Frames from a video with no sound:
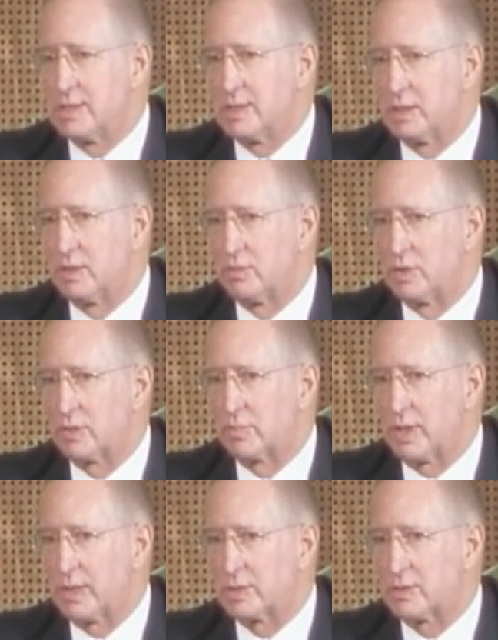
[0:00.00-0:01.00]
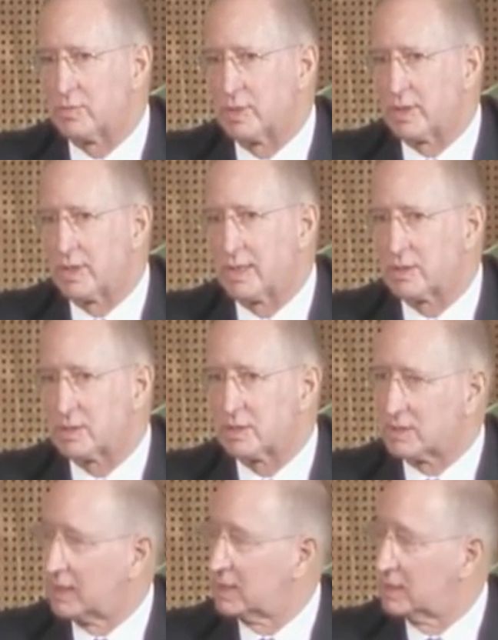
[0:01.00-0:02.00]
in the workplace or whether that's
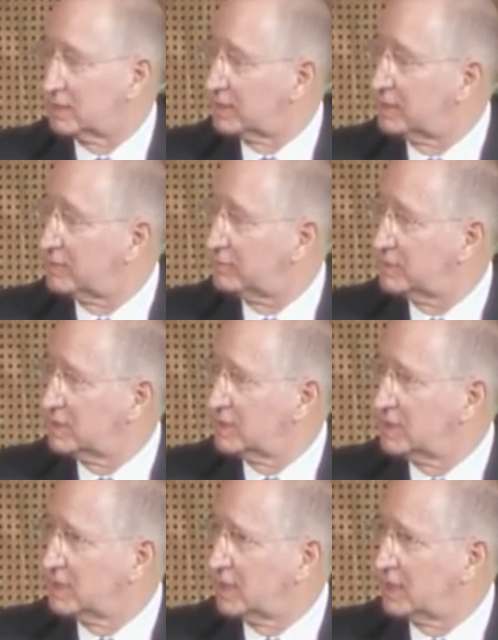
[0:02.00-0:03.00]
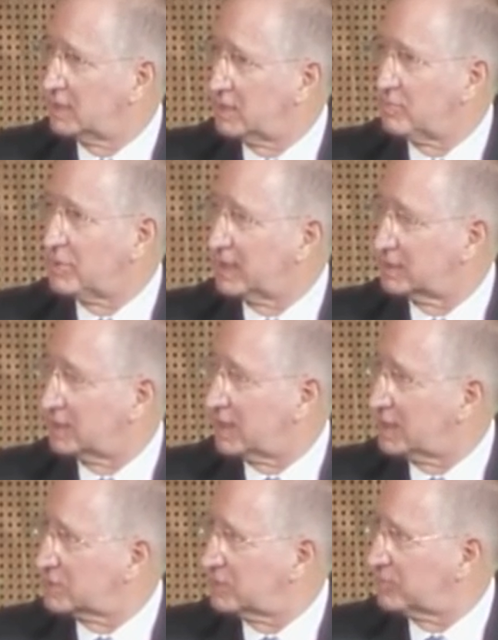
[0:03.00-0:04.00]
taking leave, and the impact that that
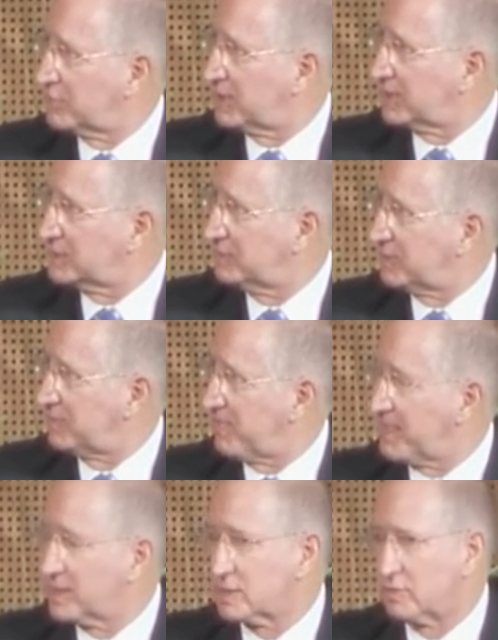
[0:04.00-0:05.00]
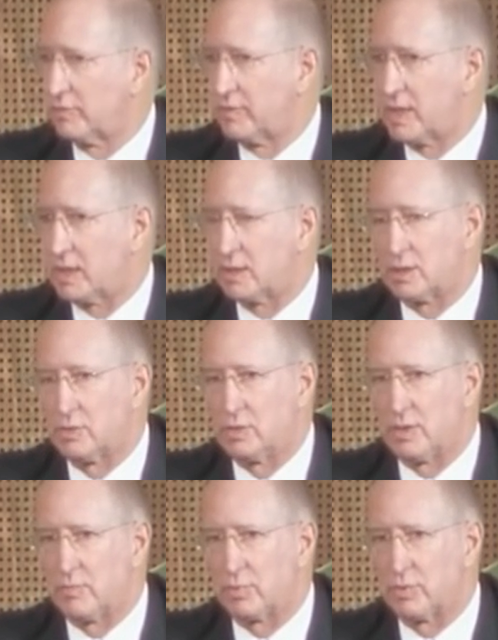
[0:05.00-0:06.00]
has on productivity. So we're finding that
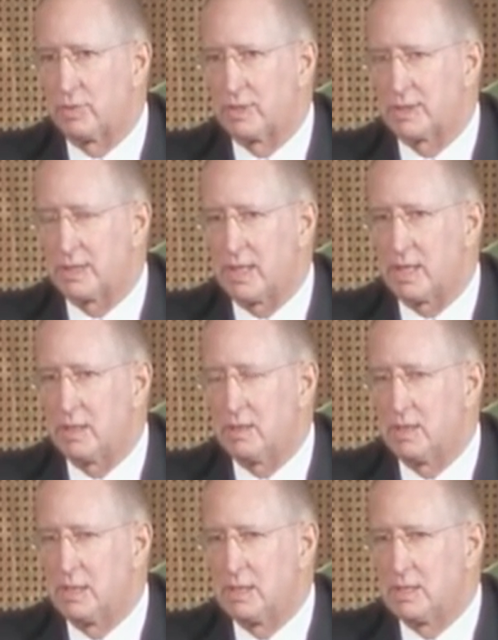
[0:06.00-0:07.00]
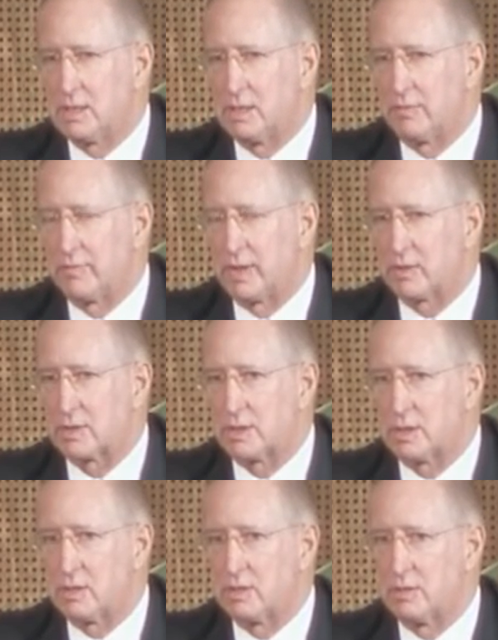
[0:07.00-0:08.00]
good employers again are
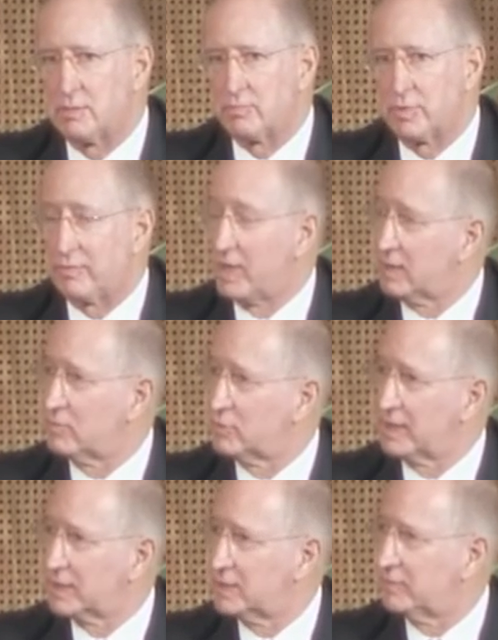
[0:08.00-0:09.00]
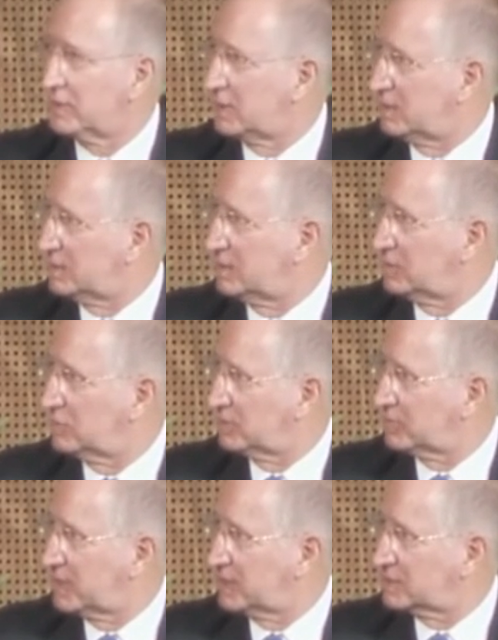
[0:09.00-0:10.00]
focusing on providing more activity in the
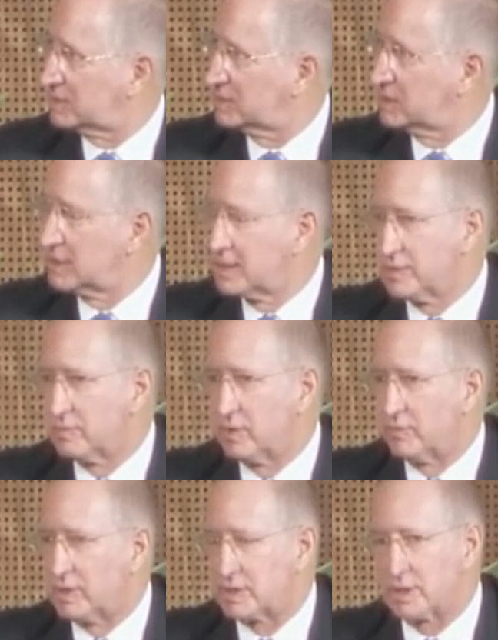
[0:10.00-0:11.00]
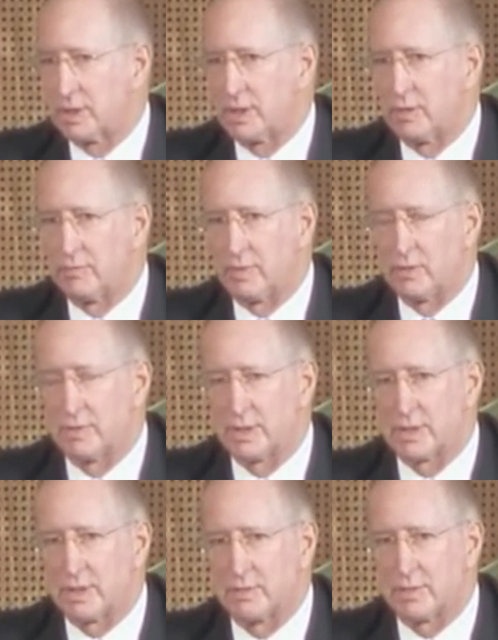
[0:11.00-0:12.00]
workplace. We recently involved
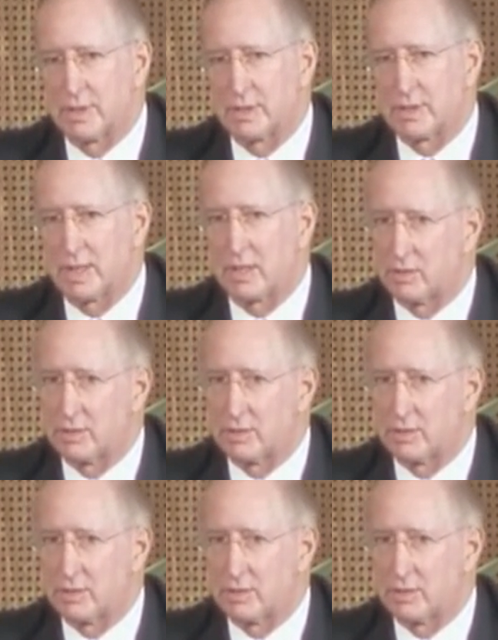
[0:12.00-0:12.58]
ourselves in a study